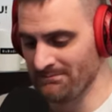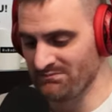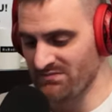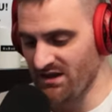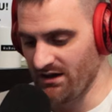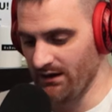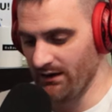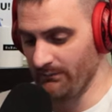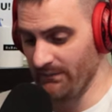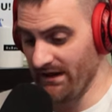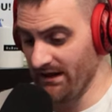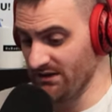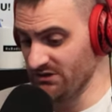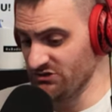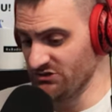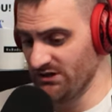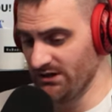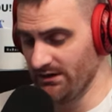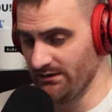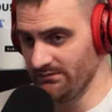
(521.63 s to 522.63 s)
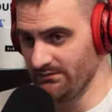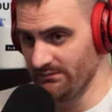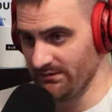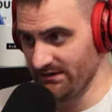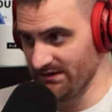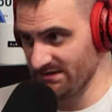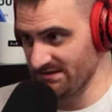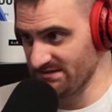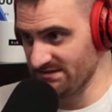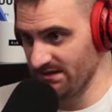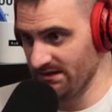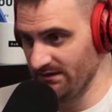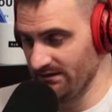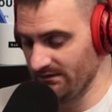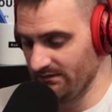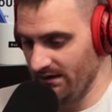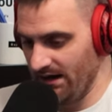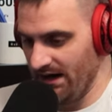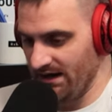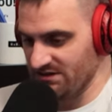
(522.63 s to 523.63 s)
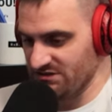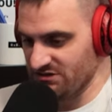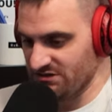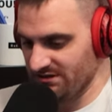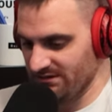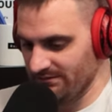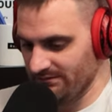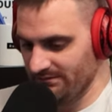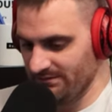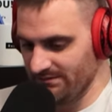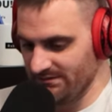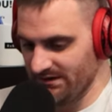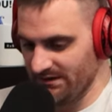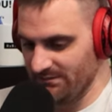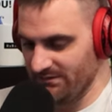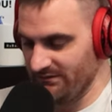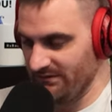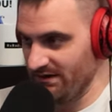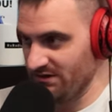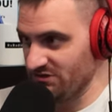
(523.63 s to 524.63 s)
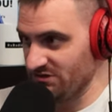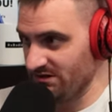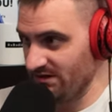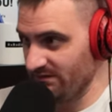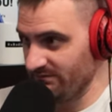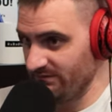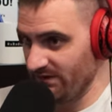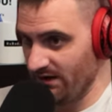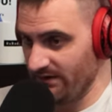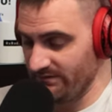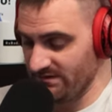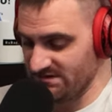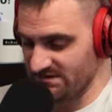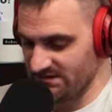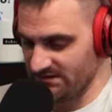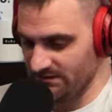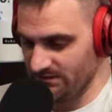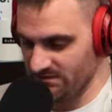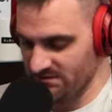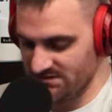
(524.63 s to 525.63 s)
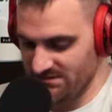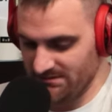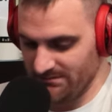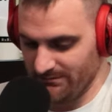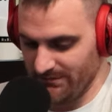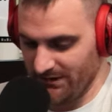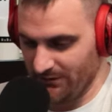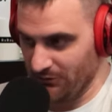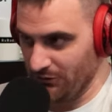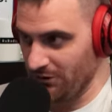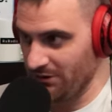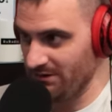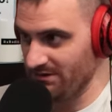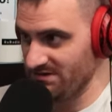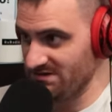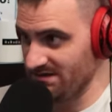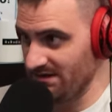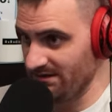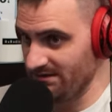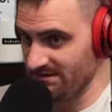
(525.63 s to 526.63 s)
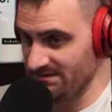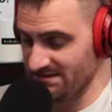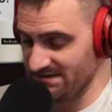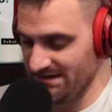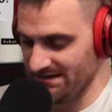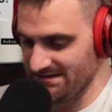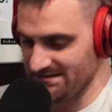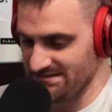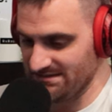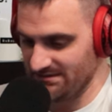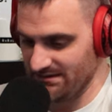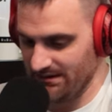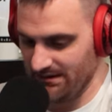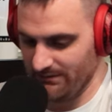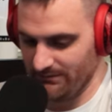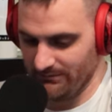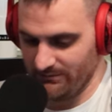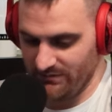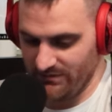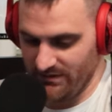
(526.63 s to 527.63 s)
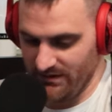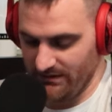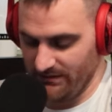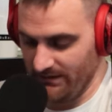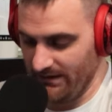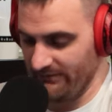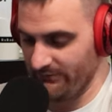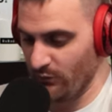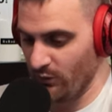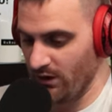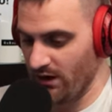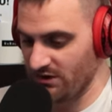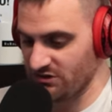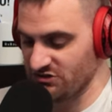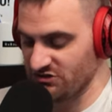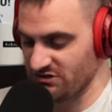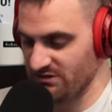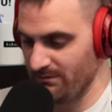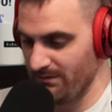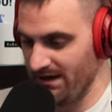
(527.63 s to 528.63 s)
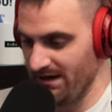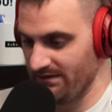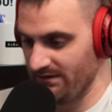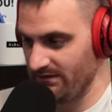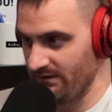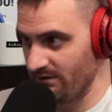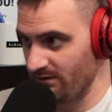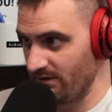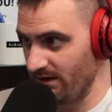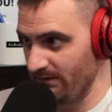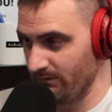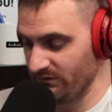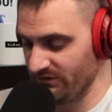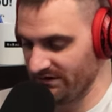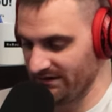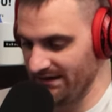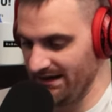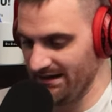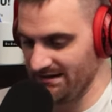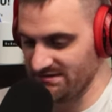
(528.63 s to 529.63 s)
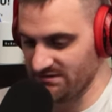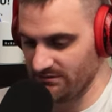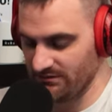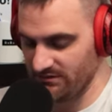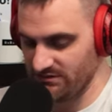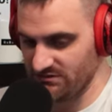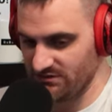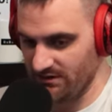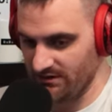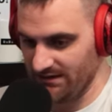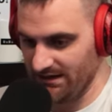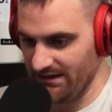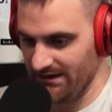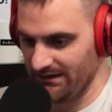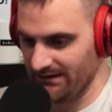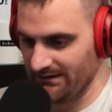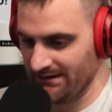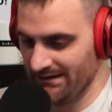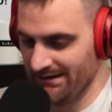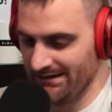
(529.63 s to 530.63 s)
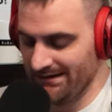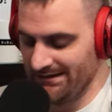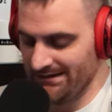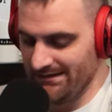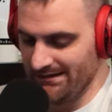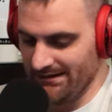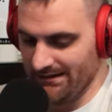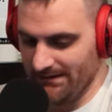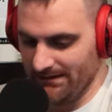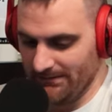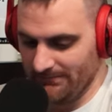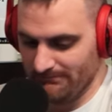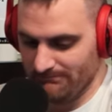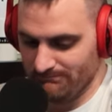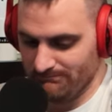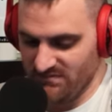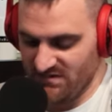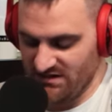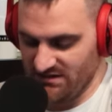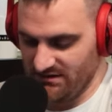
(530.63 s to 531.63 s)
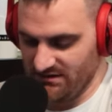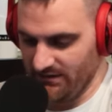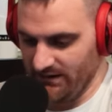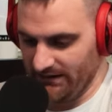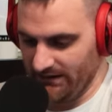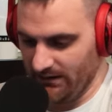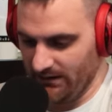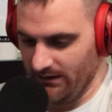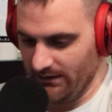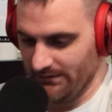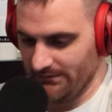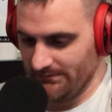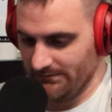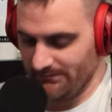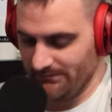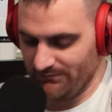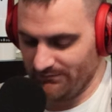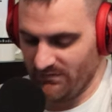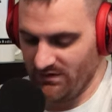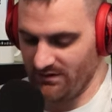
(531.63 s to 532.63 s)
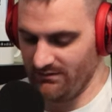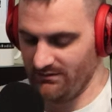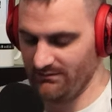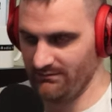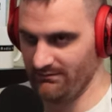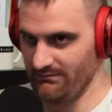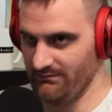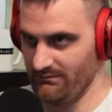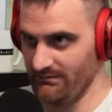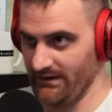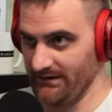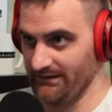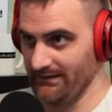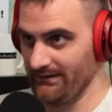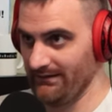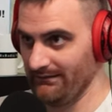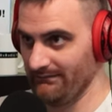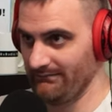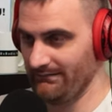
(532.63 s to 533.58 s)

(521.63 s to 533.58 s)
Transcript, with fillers: um, angina, because the oxygen deprivation and obviously those myocardial sites um, have more oxygen demand they're able to get. So you start getting um, like a like a